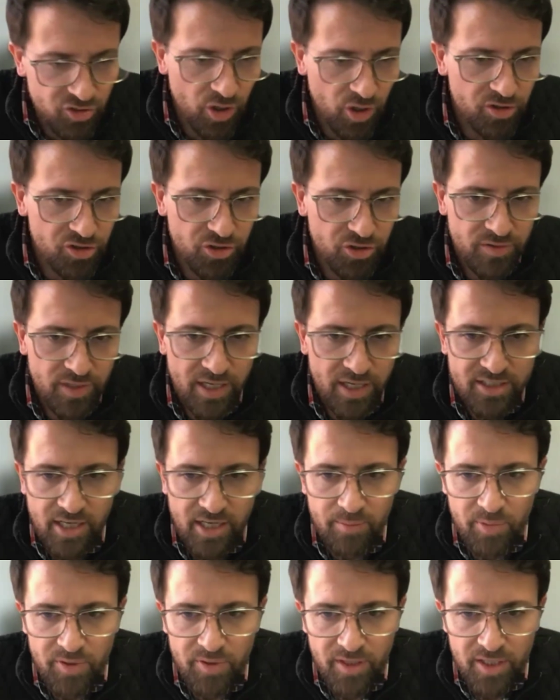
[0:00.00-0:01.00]
structure and that
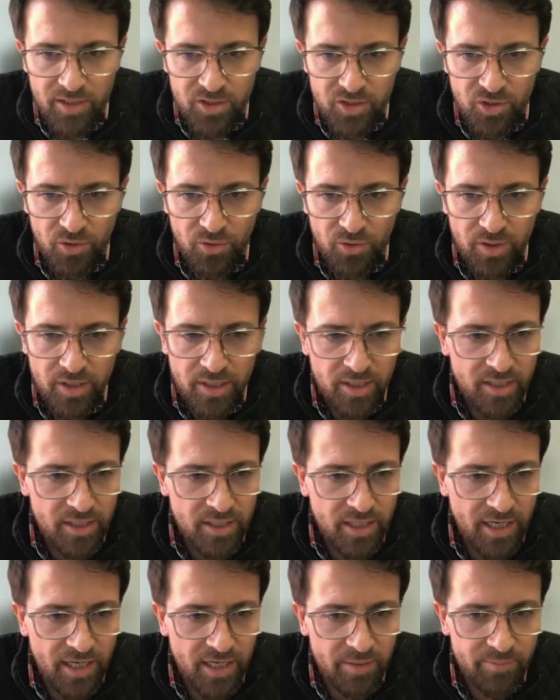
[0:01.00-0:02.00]
type of thing. So
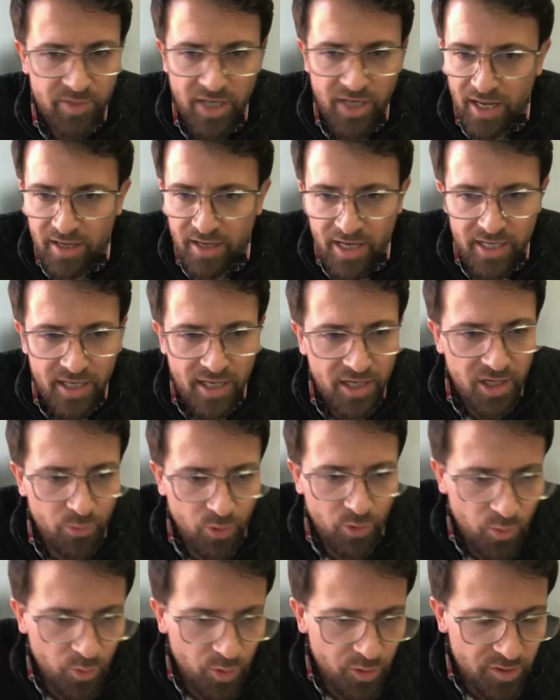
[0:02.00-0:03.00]
any
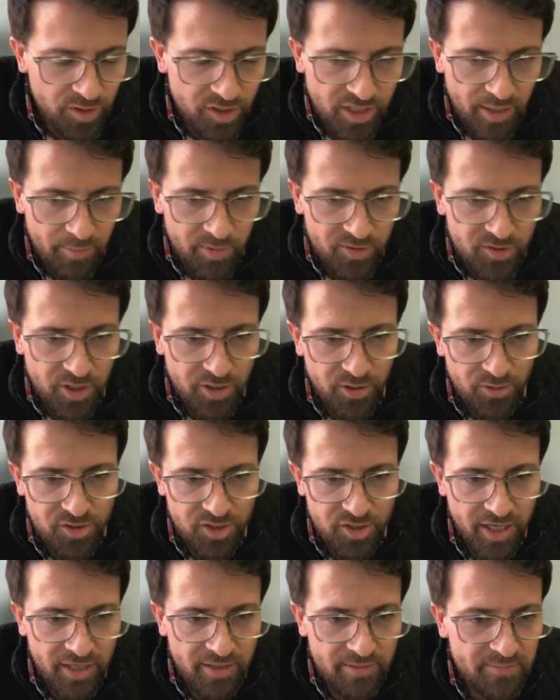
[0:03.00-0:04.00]
real world examples on your
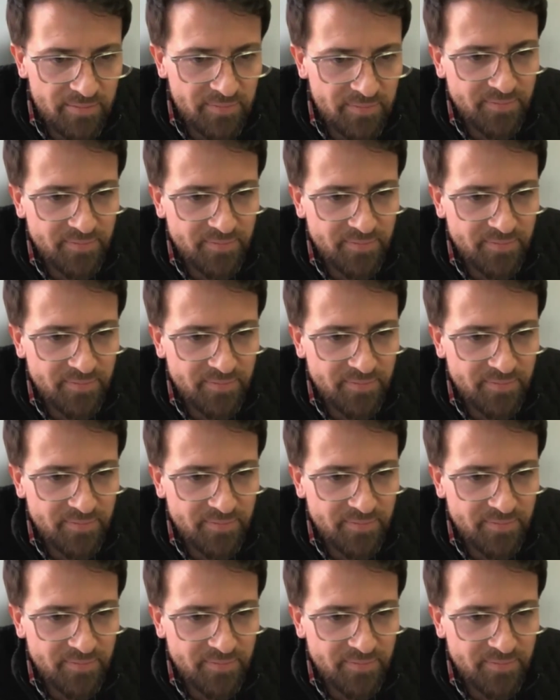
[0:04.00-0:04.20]
side?